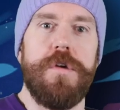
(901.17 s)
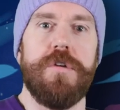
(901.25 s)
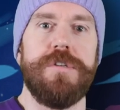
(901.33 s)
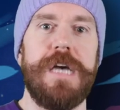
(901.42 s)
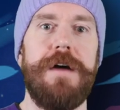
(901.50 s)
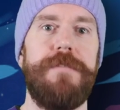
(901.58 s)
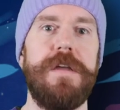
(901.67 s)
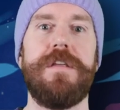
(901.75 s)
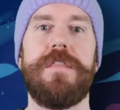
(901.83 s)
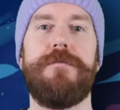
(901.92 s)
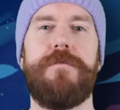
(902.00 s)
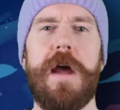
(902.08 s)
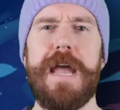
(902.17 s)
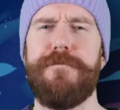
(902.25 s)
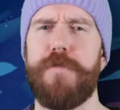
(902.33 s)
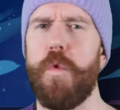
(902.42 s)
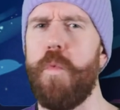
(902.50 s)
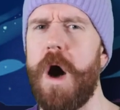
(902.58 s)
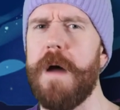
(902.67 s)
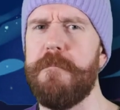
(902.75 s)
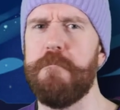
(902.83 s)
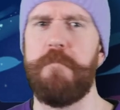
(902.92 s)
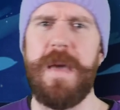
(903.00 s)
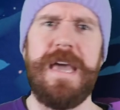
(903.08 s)
yourself into the fray for
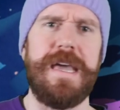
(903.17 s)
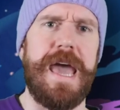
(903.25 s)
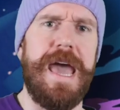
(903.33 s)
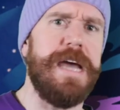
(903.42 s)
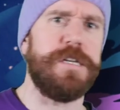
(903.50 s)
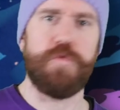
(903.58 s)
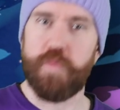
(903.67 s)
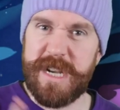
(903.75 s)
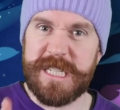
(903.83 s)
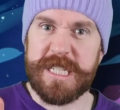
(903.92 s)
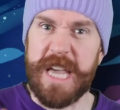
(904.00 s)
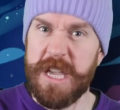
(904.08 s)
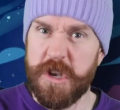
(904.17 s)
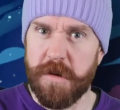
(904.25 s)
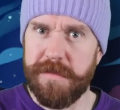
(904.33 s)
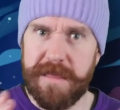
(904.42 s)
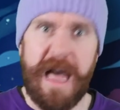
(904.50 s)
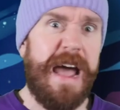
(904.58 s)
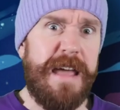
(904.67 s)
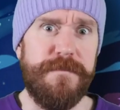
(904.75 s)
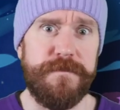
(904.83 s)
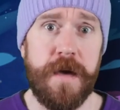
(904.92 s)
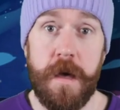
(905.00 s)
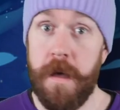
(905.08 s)
one big hit, risking your life.
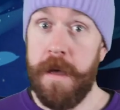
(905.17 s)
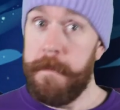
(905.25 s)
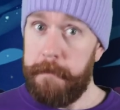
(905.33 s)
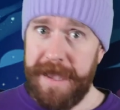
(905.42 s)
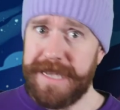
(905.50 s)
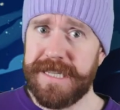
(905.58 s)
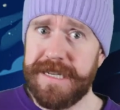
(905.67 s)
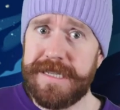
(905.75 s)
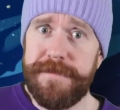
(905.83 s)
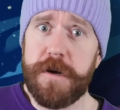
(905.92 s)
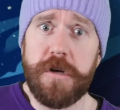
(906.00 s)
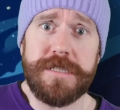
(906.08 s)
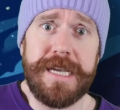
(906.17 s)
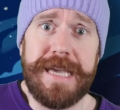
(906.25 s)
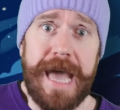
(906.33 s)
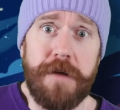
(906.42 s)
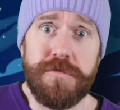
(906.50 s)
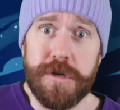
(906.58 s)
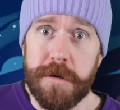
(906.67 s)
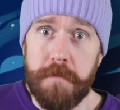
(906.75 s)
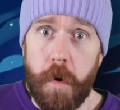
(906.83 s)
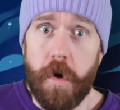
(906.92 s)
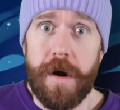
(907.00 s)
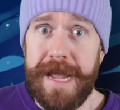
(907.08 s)
Makes a difficult encounter
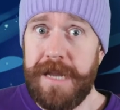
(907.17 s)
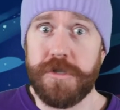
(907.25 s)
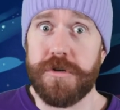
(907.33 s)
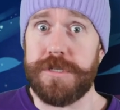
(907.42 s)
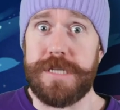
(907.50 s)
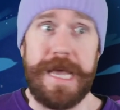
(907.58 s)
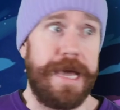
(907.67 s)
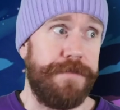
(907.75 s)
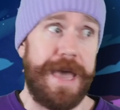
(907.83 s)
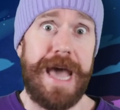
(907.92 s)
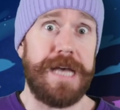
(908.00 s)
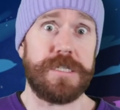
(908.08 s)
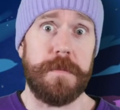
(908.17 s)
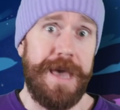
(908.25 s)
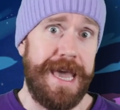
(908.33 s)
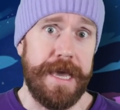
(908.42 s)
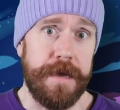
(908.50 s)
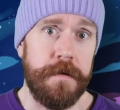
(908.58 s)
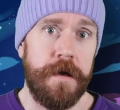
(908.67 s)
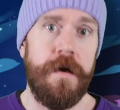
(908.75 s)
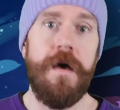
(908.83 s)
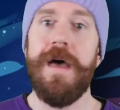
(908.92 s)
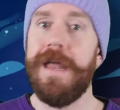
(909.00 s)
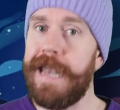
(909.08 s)
more interesting if you ask me.
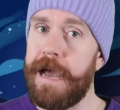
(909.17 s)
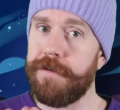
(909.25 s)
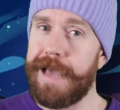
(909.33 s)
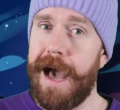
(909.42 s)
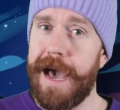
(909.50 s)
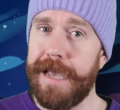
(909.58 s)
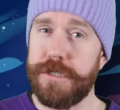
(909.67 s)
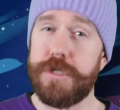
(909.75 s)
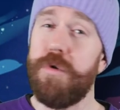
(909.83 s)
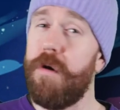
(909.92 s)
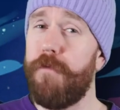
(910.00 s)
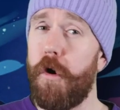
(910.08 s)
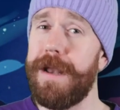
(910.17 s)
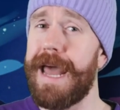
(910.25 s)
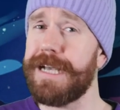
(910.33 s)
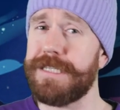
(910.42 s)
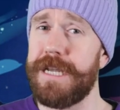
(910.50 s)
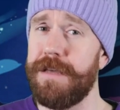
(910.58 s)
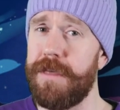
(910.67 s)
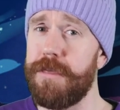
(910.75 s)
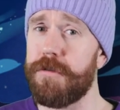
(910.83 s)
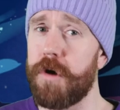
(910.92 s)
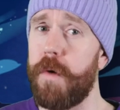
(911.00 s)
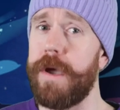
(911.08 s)
Now guides, to avoid accidentally
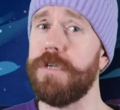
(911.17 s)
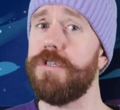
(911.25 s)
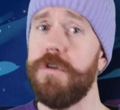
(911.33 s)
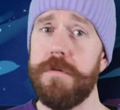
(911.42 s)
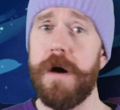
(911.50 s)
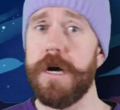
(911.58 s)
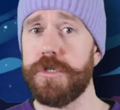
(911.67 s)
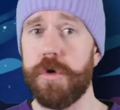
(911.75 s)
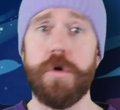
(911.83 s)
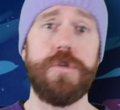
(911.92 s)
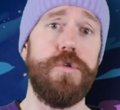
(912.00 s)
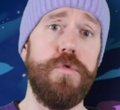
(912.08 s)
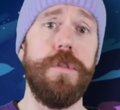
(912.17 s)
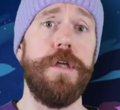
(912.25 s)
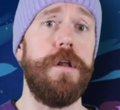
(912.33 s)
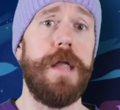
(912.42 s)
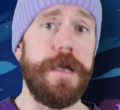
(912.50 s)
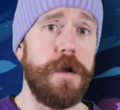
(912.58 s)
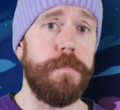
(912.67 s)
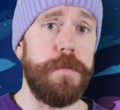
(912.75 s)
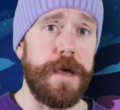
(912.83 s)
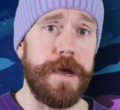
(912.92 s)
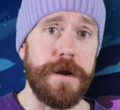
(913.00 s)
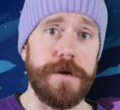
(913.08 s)
throwing too much or too little at your
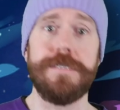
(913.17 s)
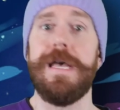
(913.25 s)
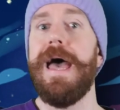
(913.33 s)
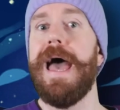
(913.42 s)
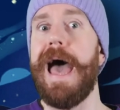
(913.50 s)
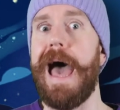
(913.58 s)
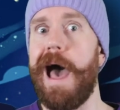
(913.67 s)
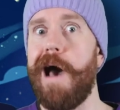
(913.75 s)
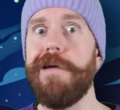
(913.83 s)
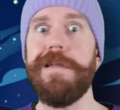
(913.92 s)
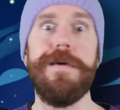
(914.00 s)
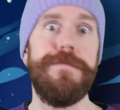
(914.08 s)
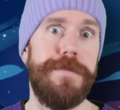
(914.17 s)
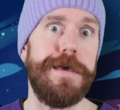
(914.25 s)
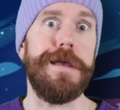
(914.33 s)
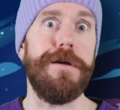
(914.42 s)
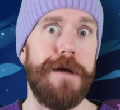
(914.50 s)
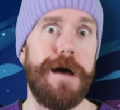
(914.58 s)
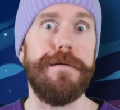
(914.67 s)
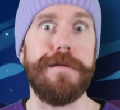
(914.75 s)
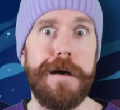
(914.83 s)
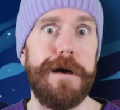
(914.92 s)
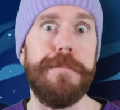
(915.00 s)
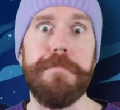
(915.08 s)
players, how do you figure out
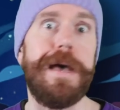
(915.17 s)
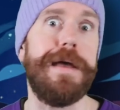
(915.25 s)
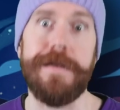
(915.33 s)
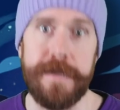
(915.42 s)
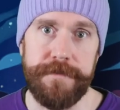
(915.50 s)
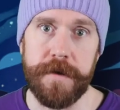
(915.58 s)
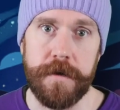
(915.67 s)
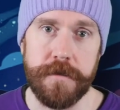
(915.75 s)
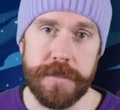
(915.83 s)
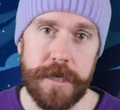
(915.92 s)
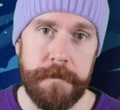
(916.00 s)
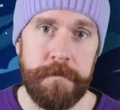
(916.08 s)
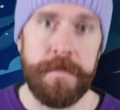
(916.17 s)
combat difficulty?